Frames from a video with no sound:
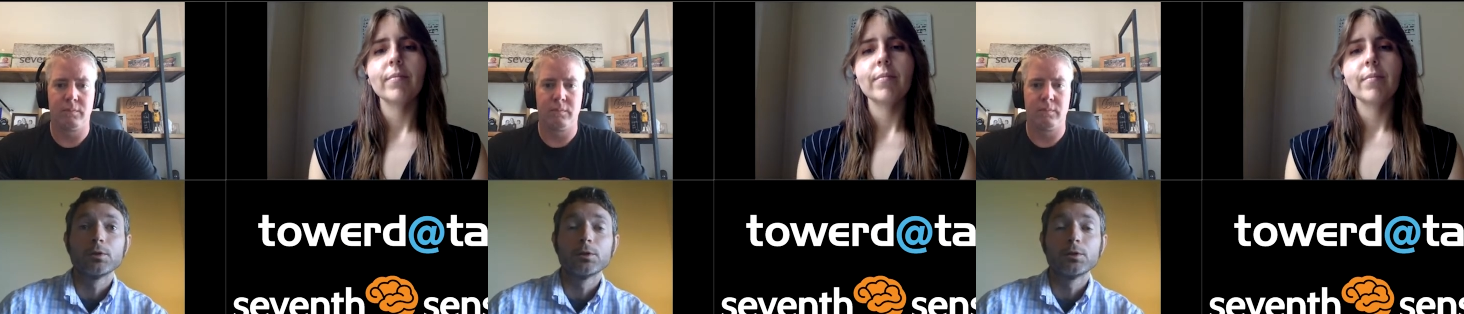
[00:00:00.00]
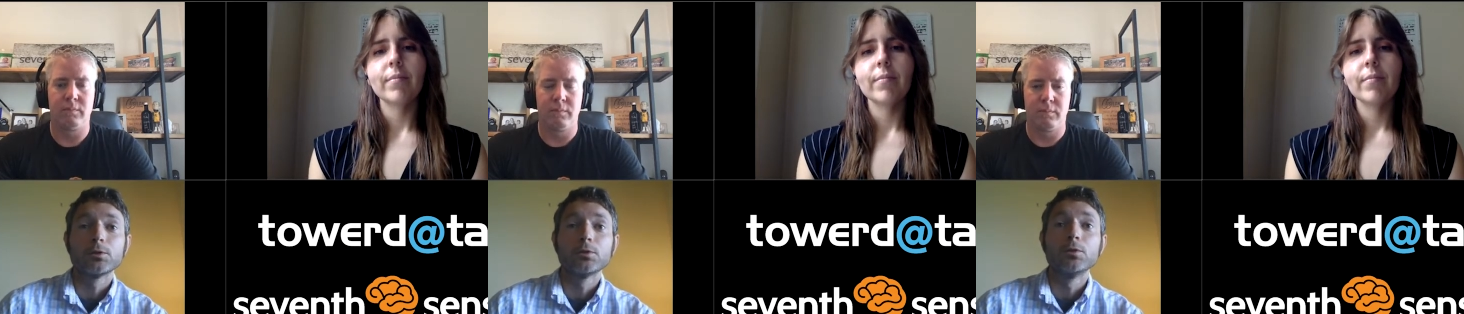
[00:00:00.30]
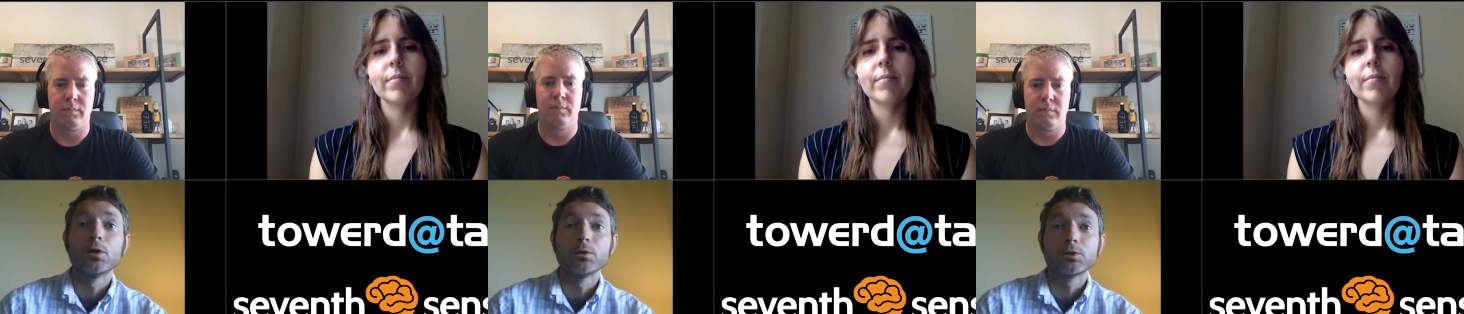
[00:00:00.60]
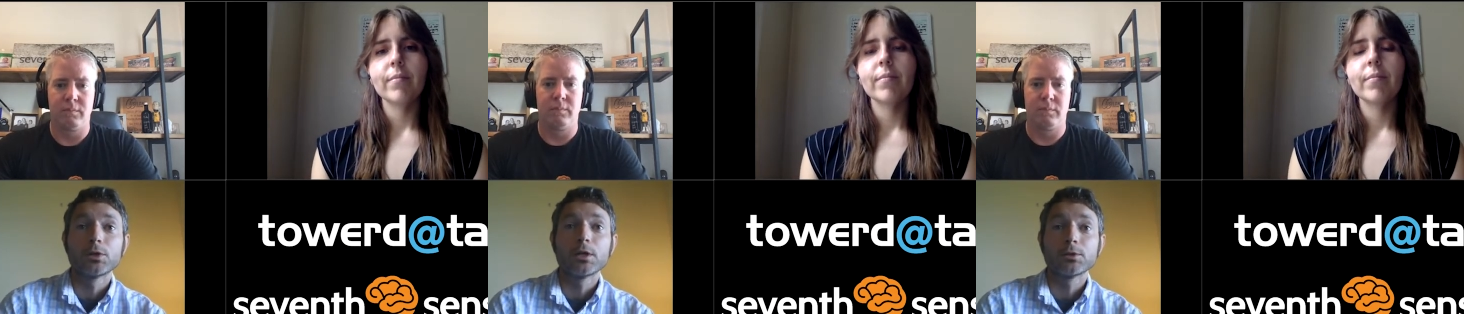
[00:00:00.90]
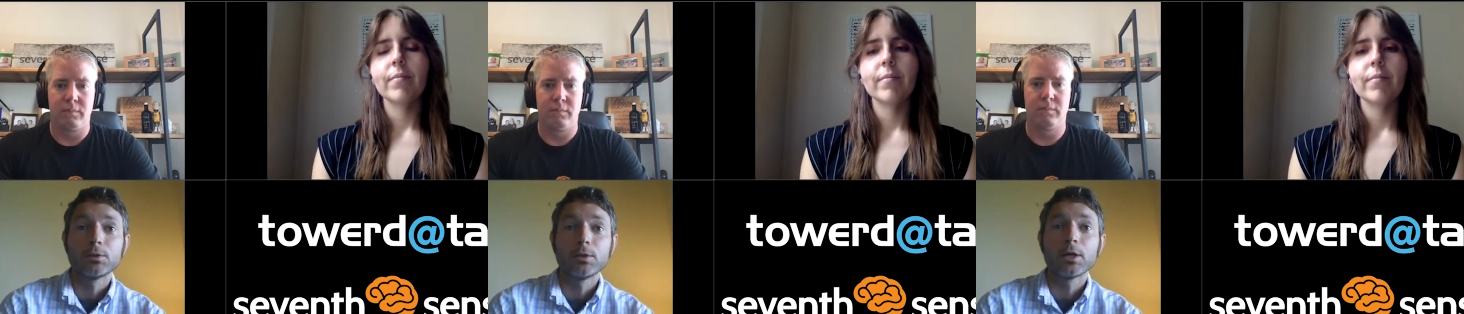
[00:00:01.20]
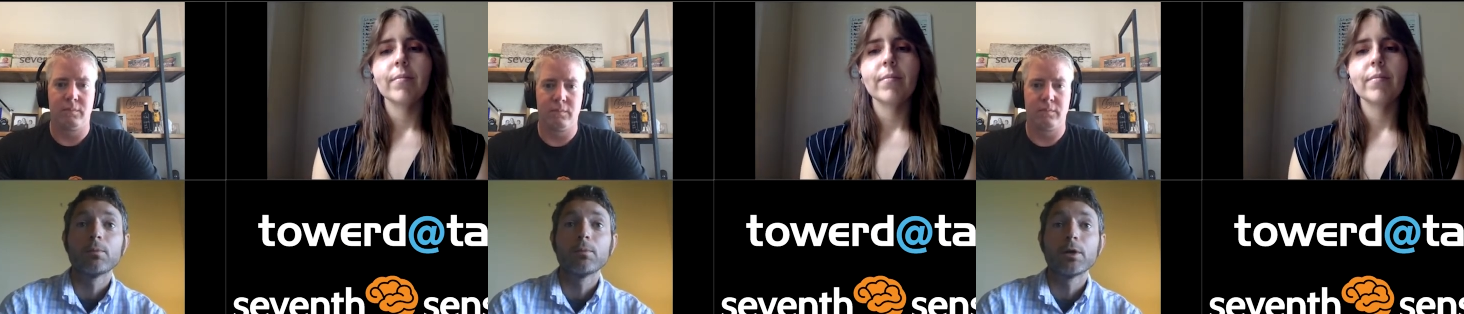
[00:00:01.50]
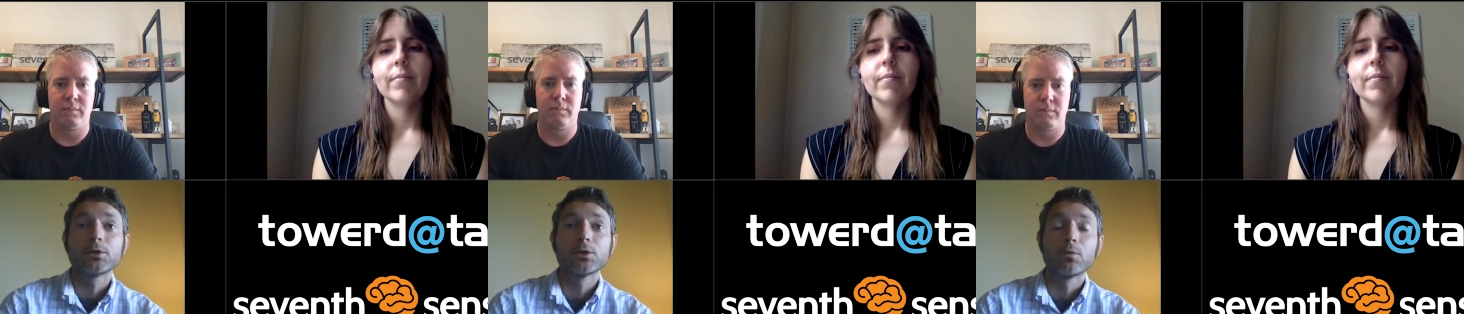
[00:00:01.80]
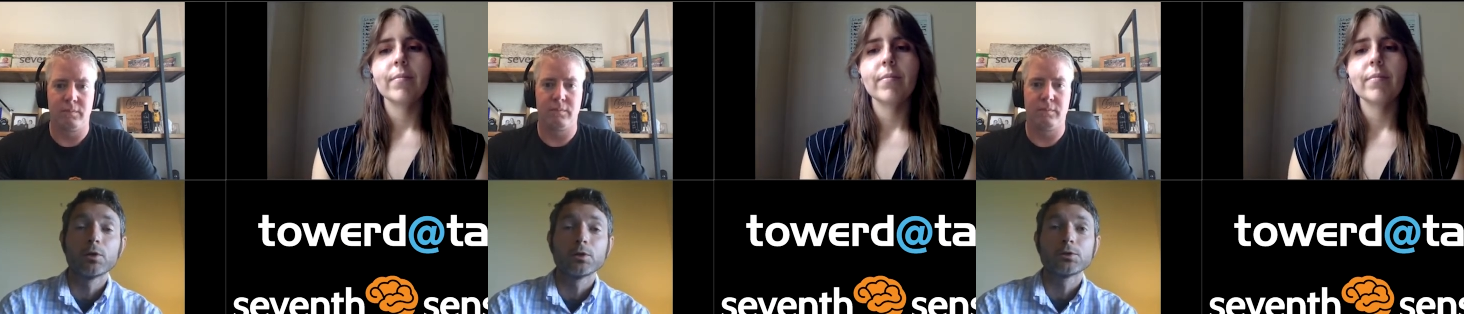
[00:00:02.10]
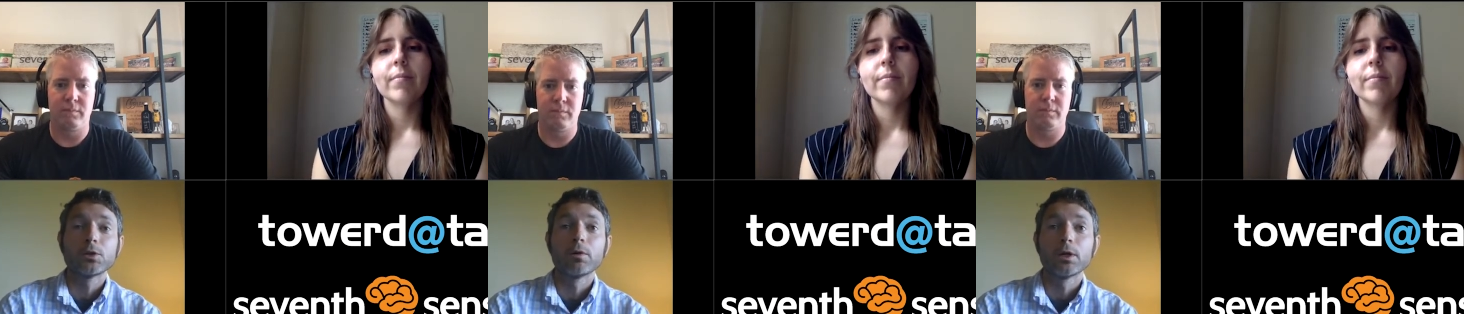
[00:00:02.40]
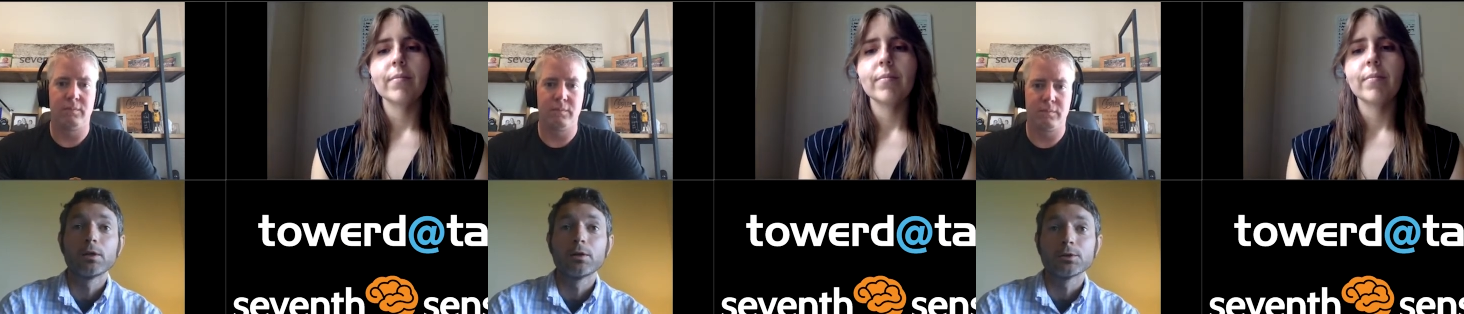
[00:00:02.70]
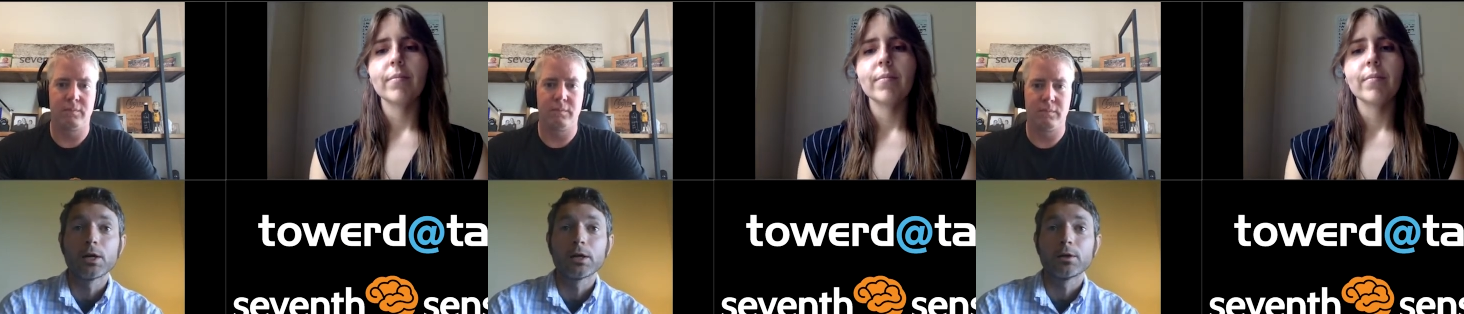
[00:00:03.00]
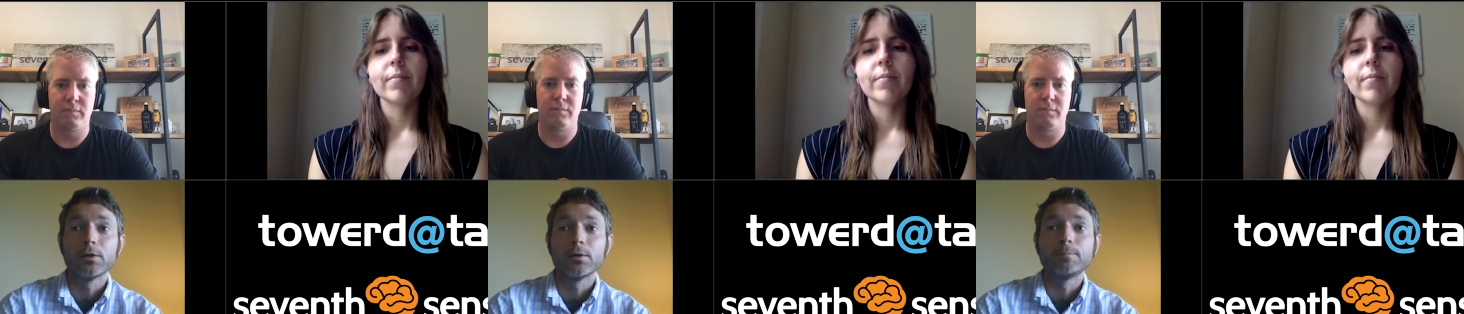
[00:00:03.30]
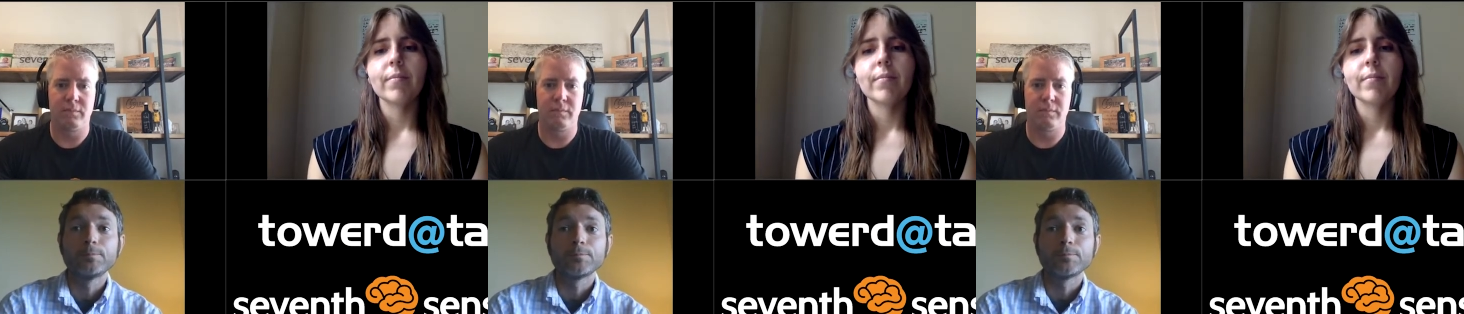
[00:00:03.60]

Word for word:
Speaker 1: there's no sense not to make sure what's going in there is not good.